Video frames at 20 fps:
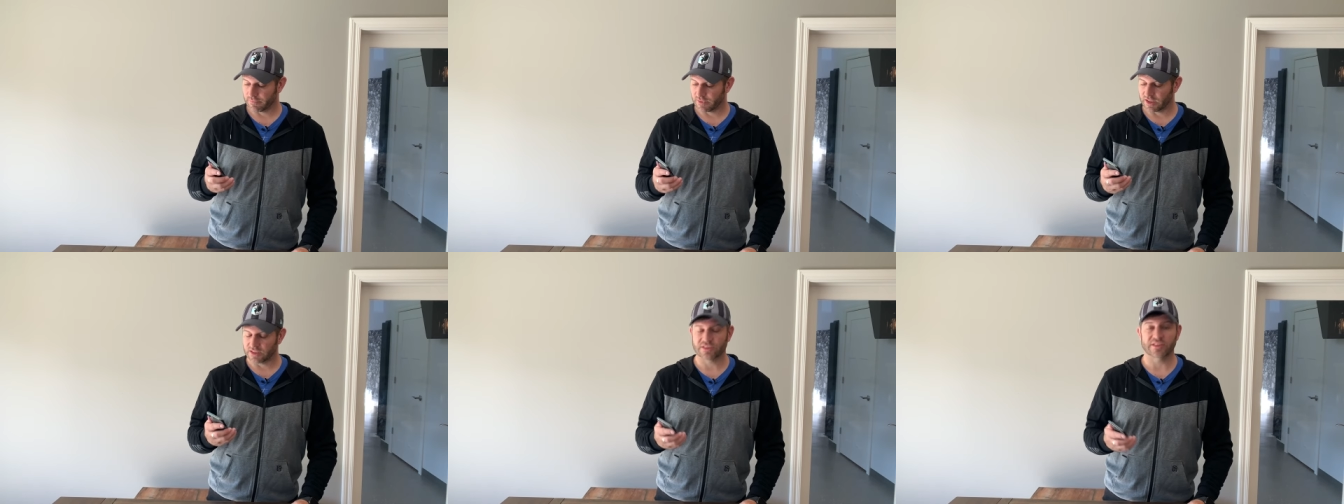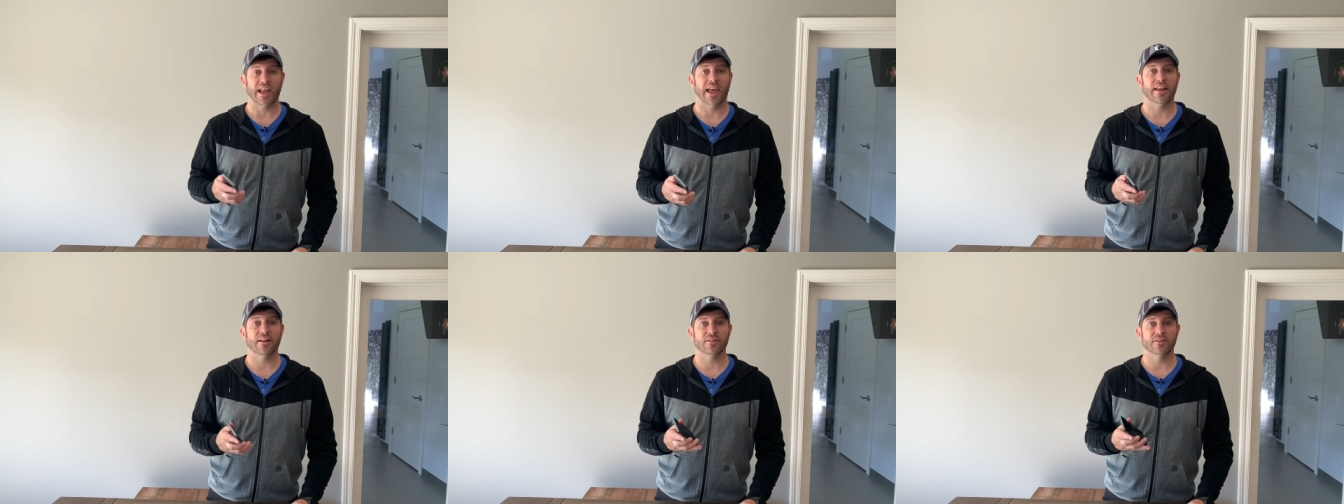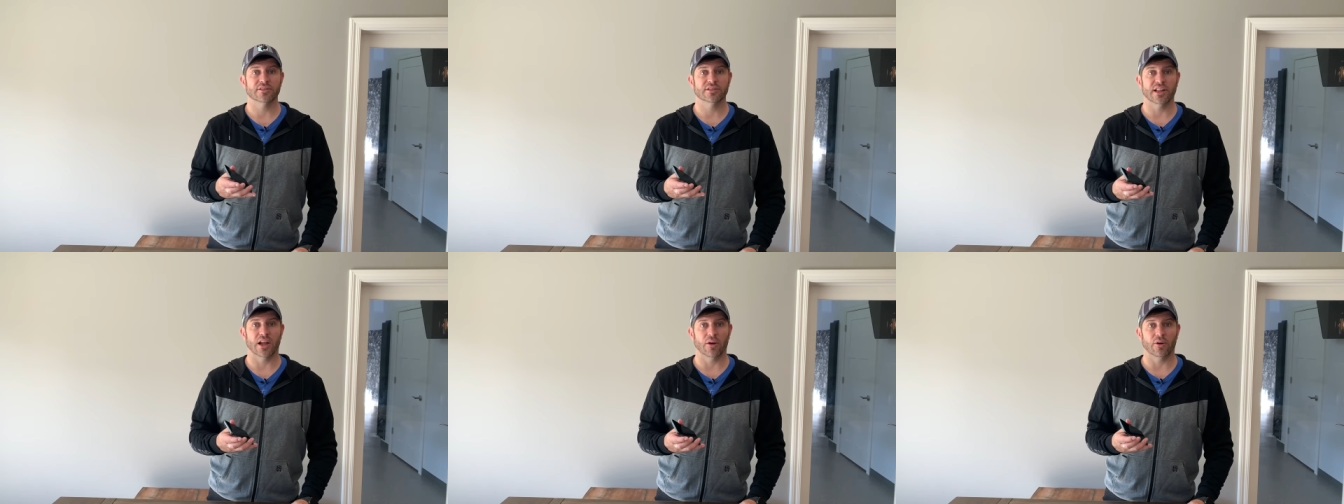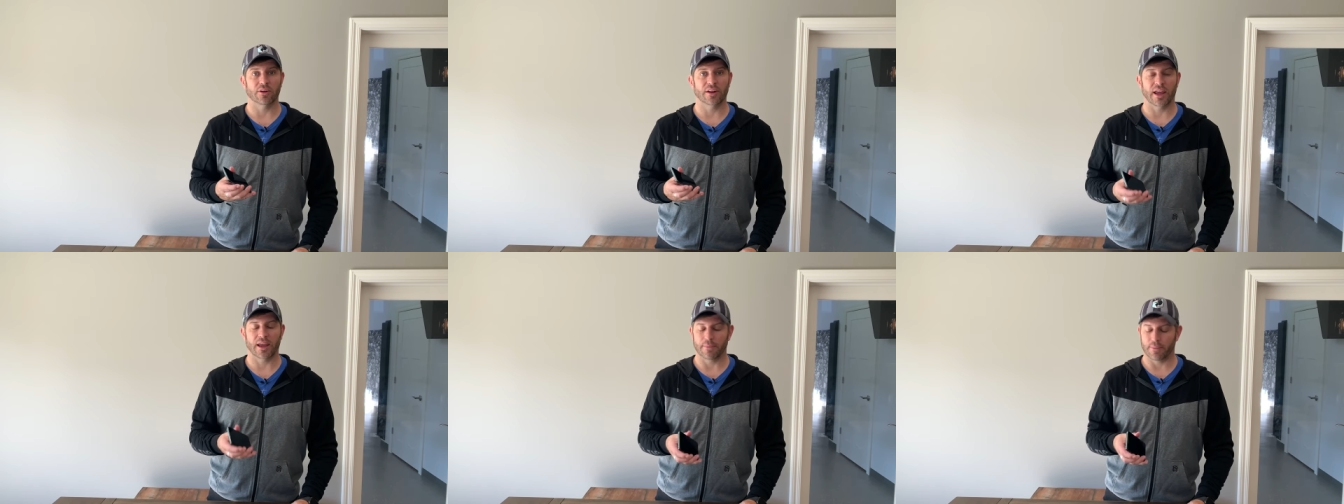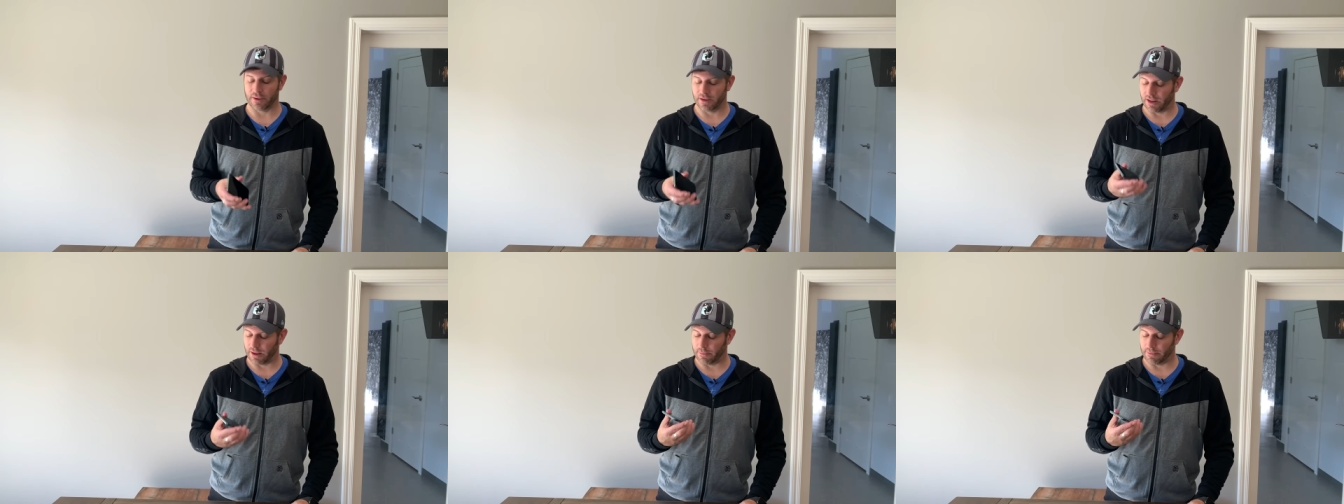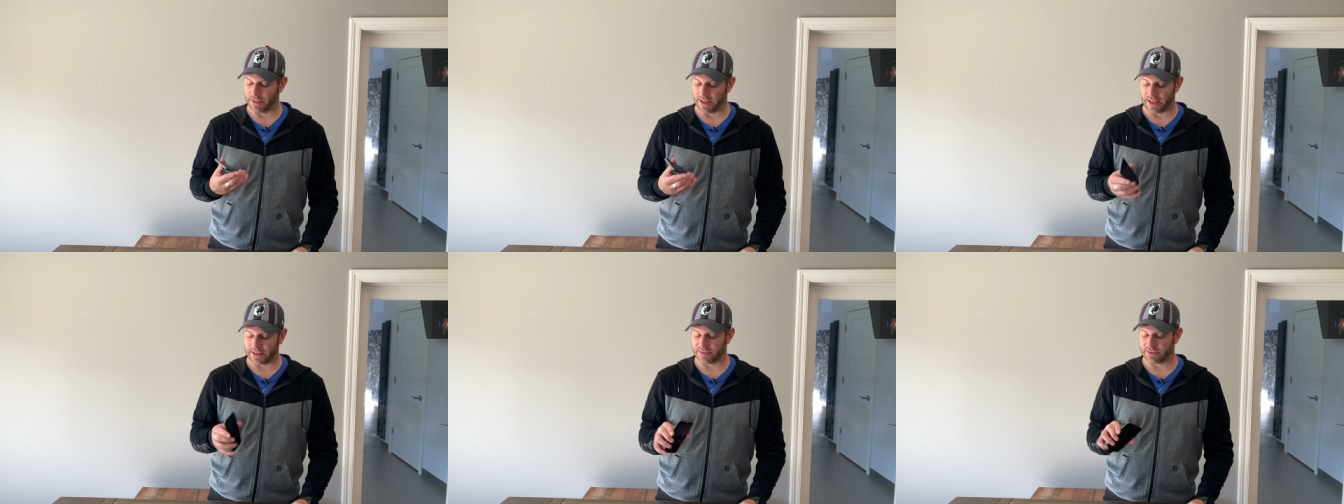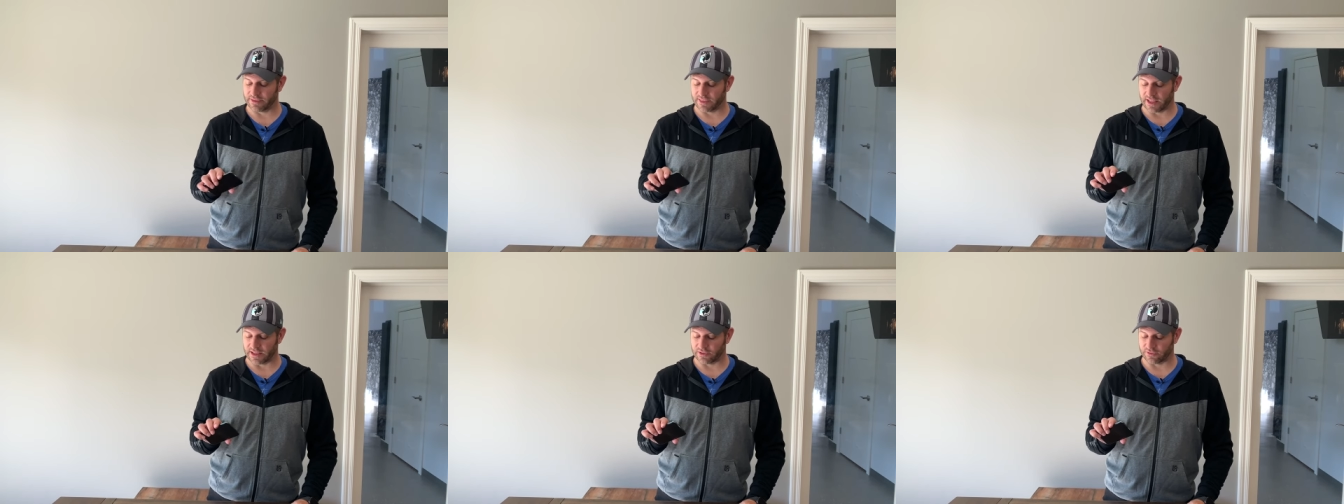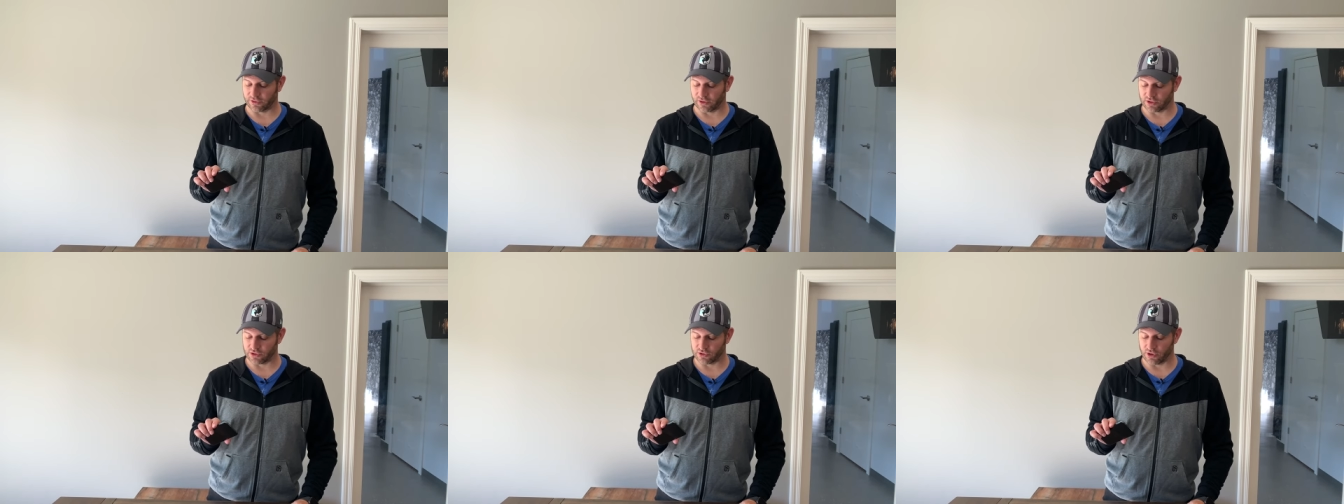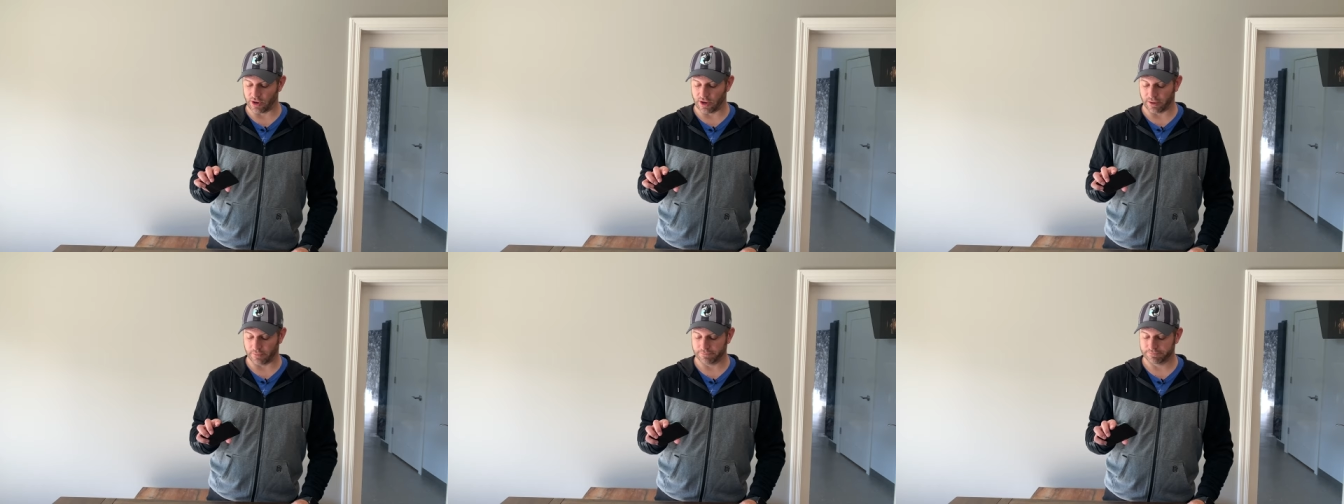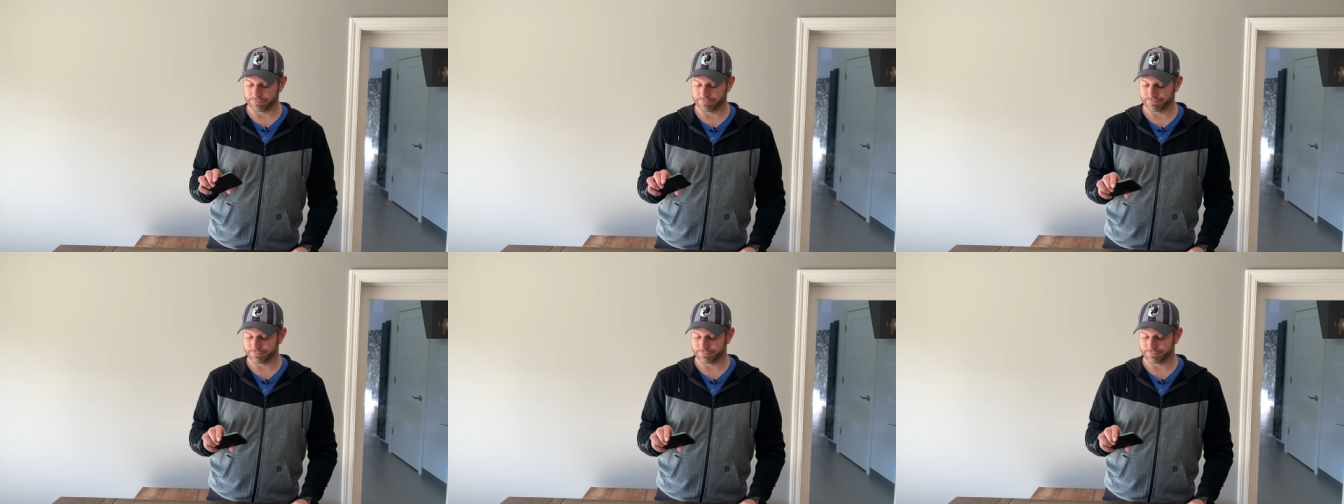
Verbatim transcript: standards nowadays, but I mean, that, that's frustrating.